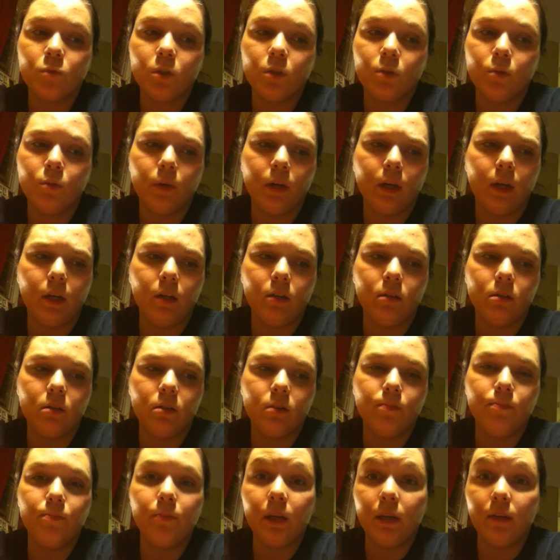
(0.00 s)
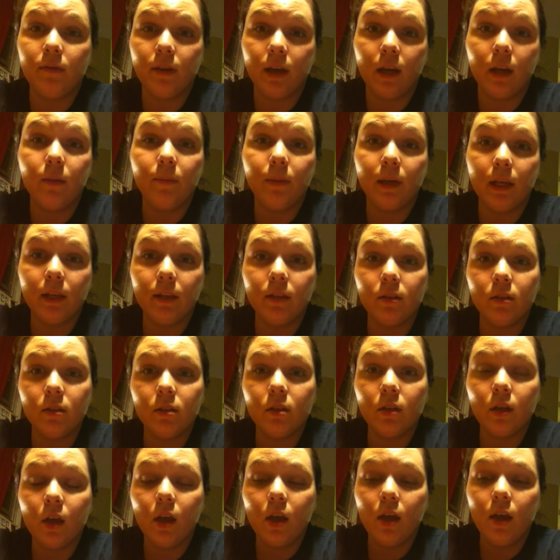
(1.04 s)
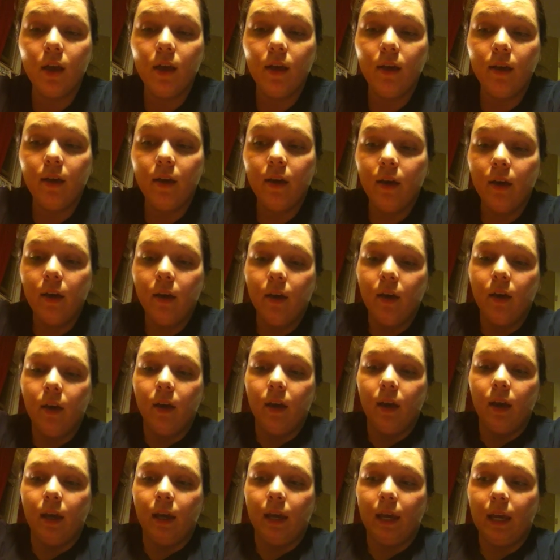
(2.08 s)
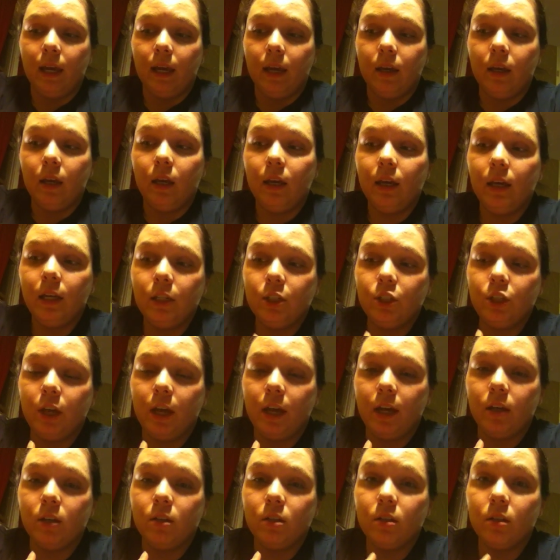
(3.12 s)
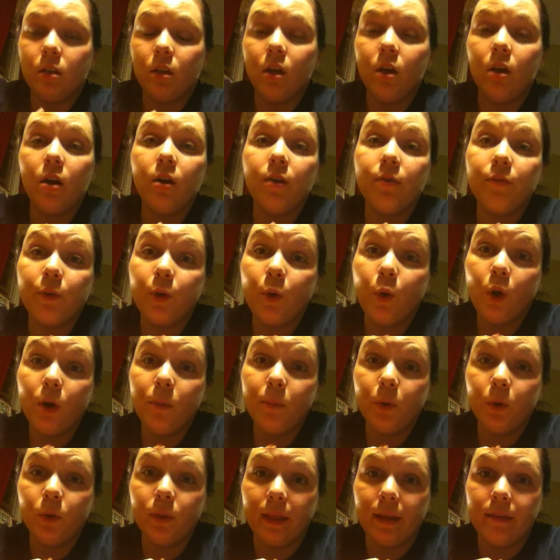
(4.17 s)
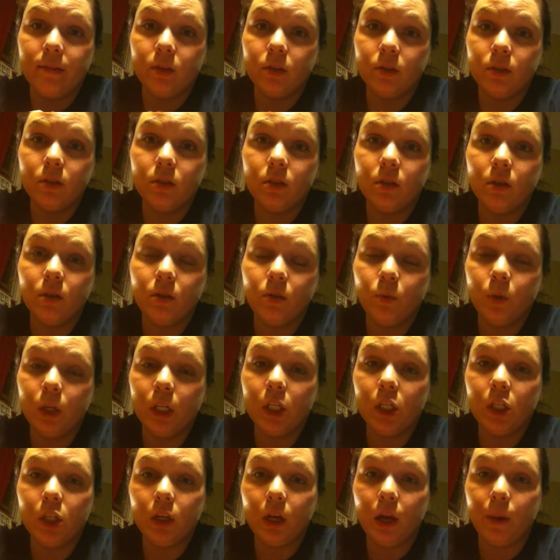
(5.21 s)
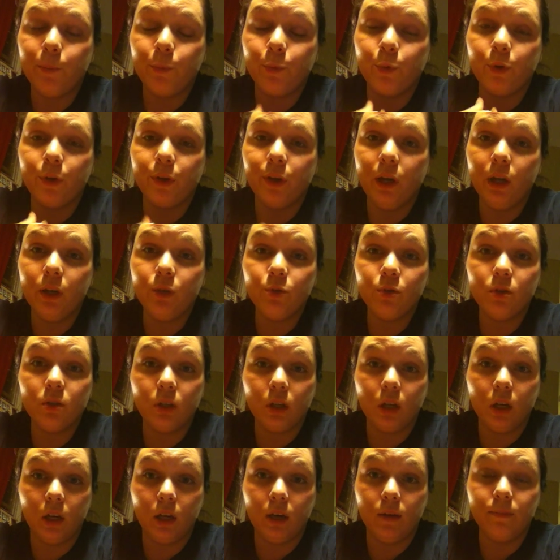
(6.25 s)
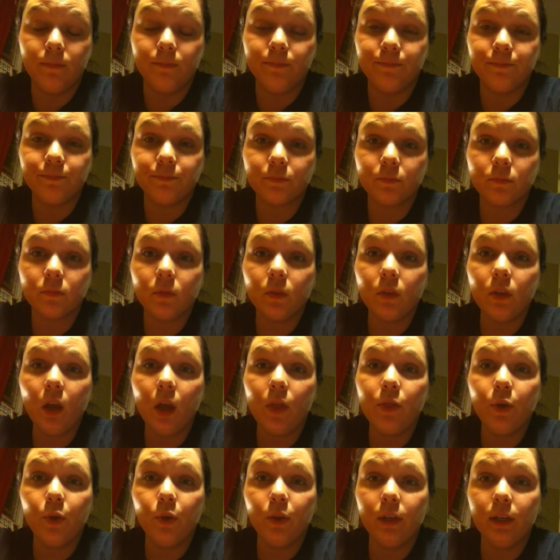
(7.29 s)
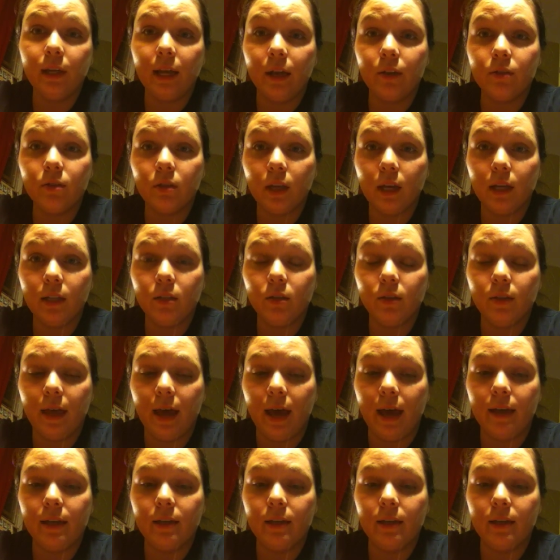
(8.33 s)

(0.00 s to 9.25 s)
what else? B vitamins, and he checks for hormone levels, which I'm really interested in. The only downside to that